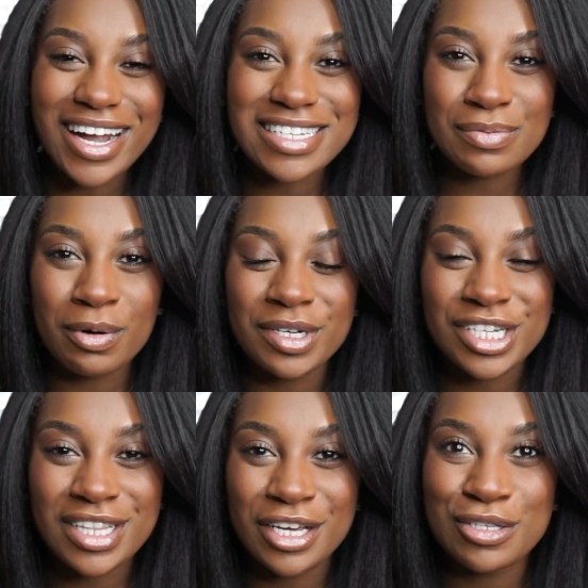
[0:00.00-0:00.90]
guys, that's pretty much
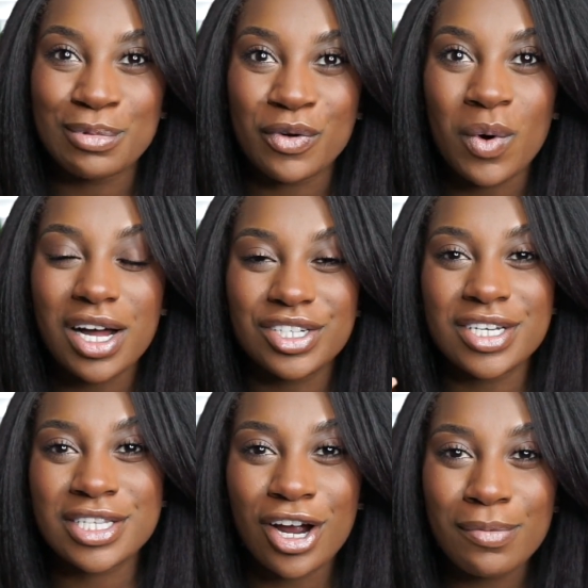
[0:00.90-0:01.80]
it. Thank you so much for watching.
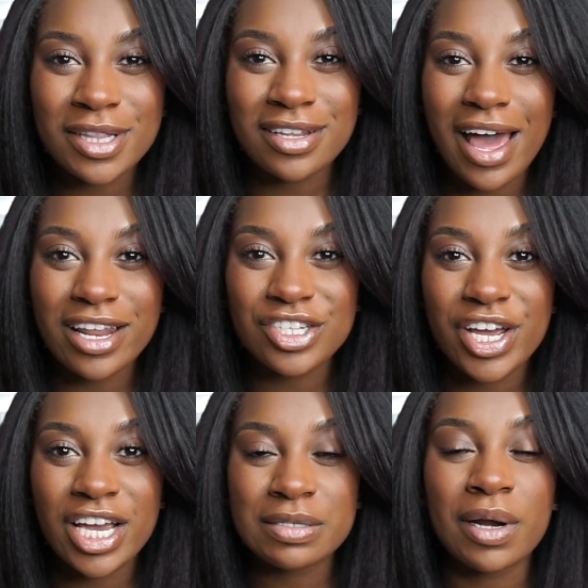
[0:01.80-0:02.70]
Sorry about the lighting
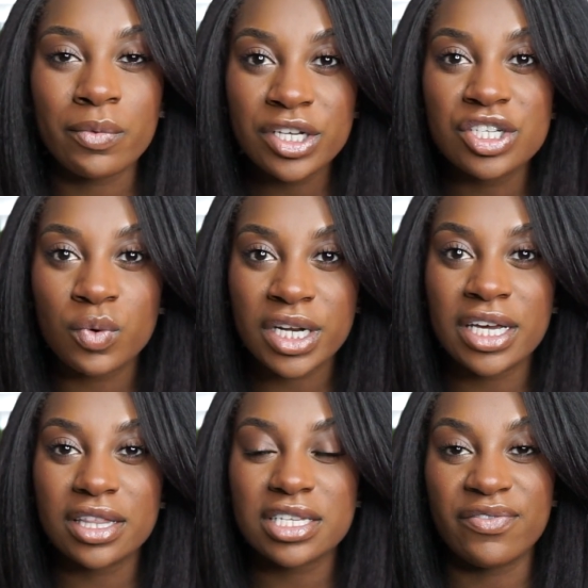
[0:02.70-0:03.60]
change, but I really just wanted to
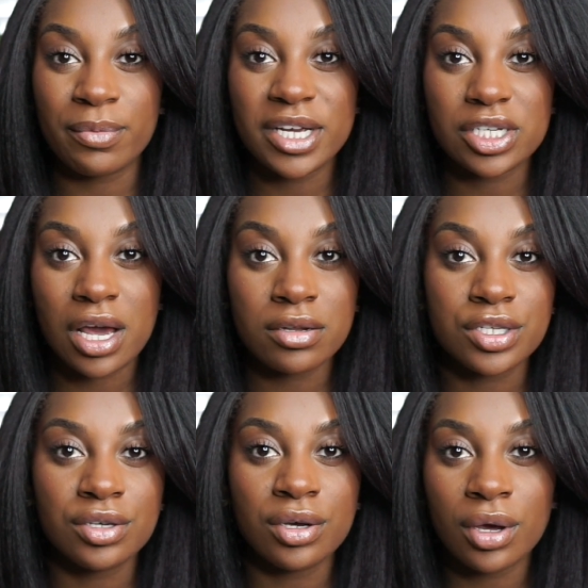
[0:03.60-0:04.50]
get this information out to
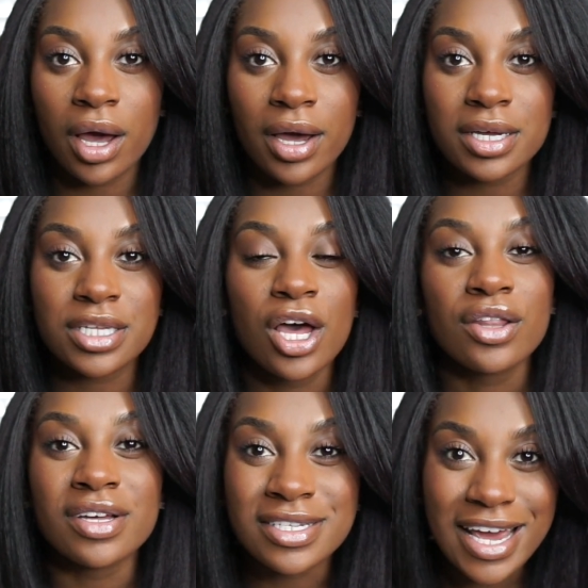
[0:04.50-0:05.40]
you guys
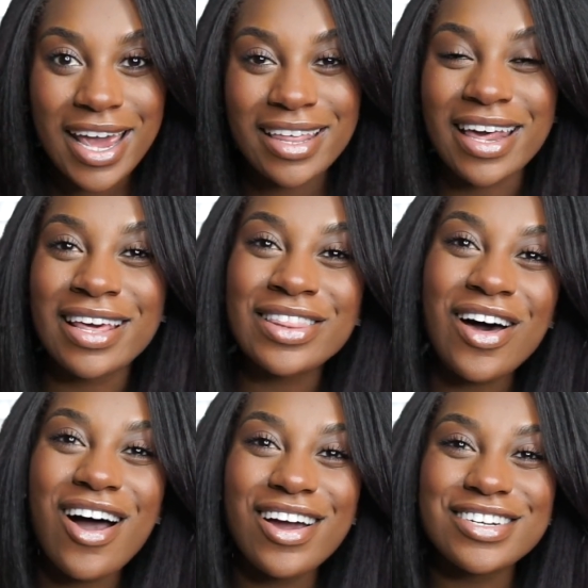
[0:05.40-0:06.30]
the day that it
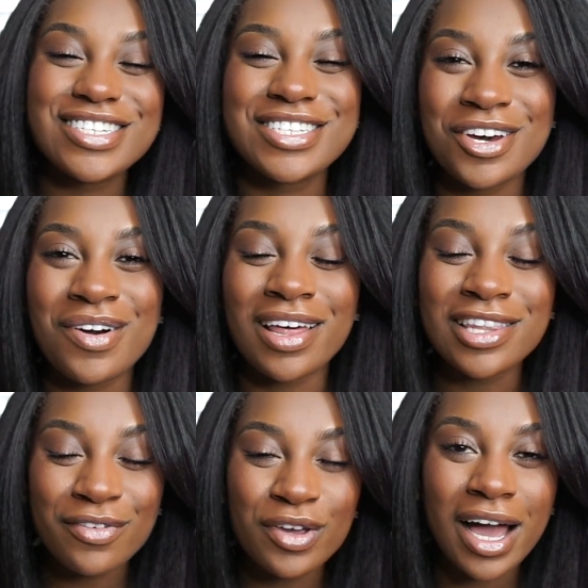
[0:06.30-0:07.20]
launched. So I
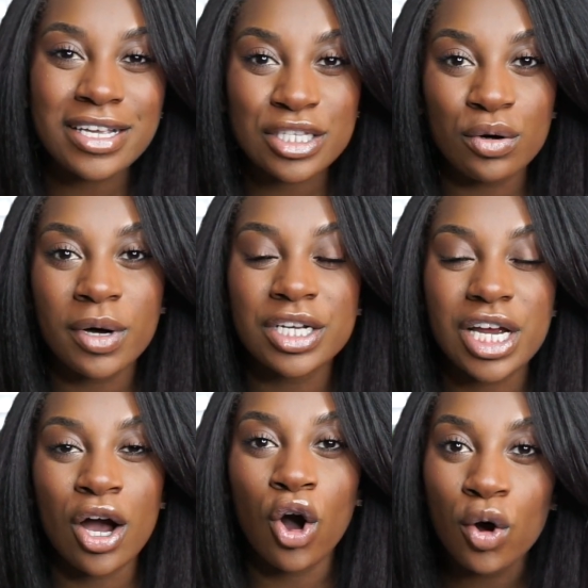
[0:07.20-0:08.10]
love you guys so much.
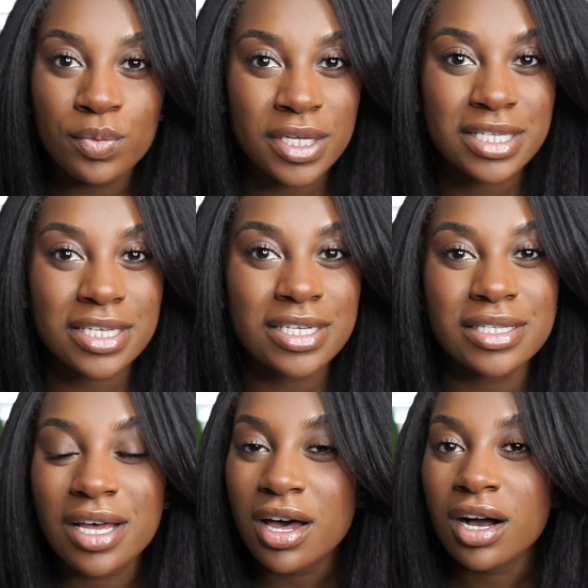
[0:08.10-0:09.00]
I hope this
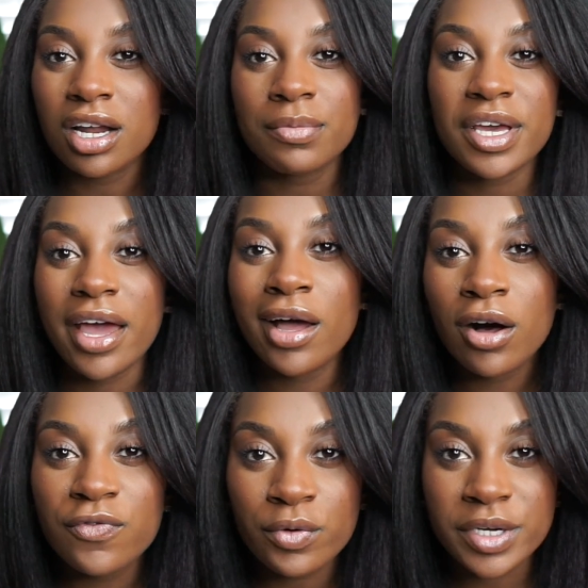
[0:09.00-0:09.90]
is going to be a
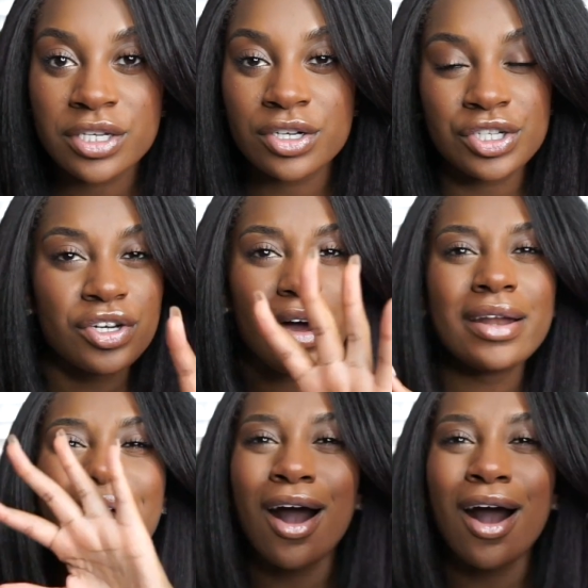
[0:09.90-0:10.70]
helpful research. You know, I